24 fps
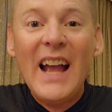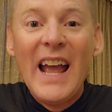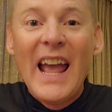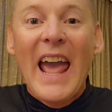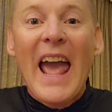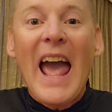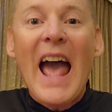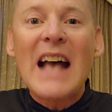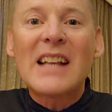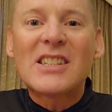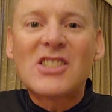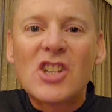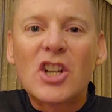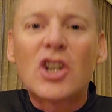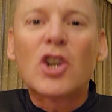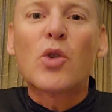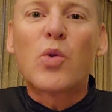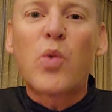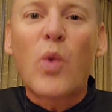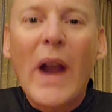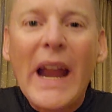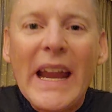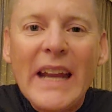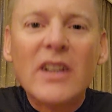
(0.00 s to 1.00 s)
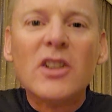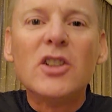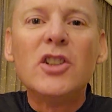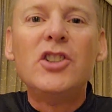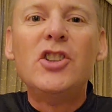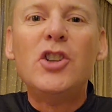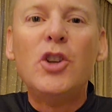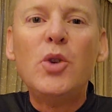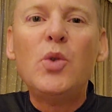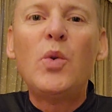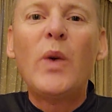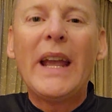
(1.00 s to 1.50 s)
It has to cradle
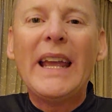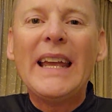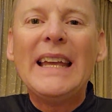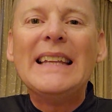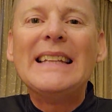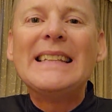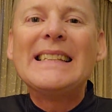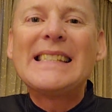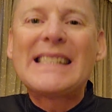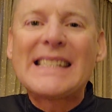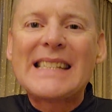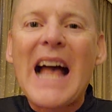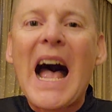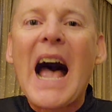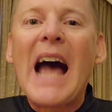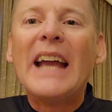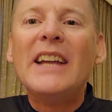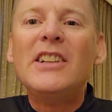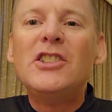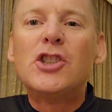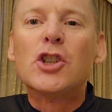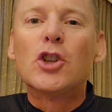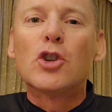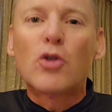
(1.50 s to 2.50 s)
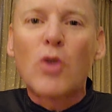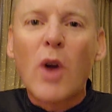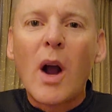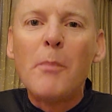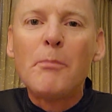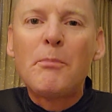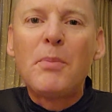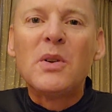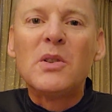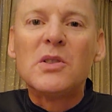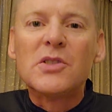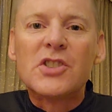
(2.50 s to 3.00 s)
you inside your
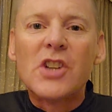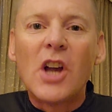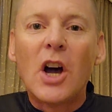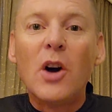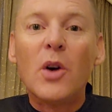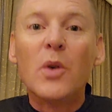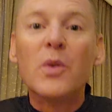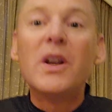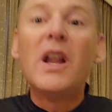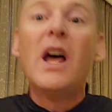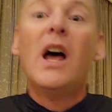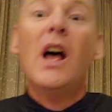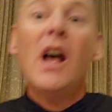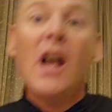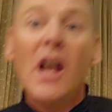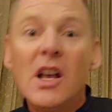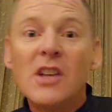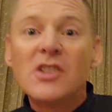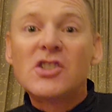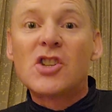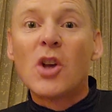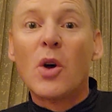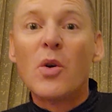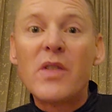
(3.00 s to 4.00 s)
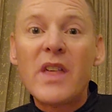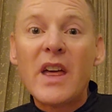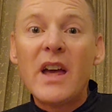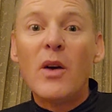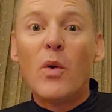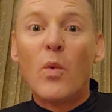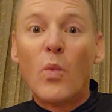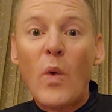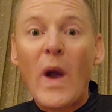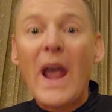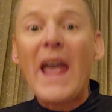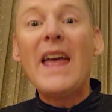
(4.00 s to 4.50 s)
crumple zone so
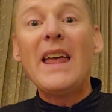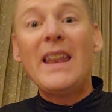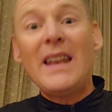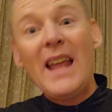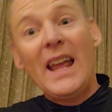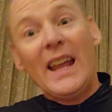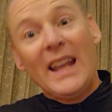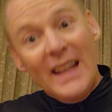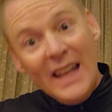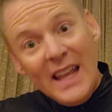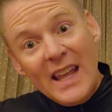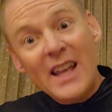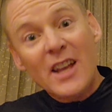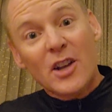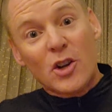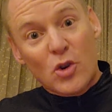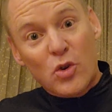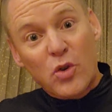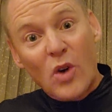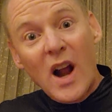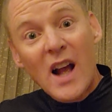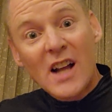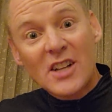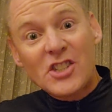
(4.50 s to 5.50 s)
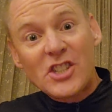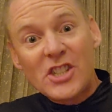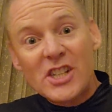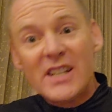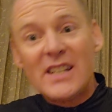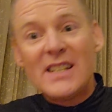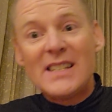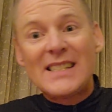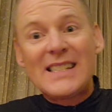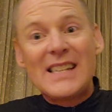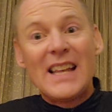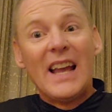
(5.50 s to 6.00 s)
that when it
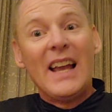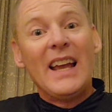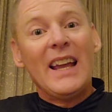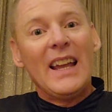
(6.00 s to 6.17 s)
crushes,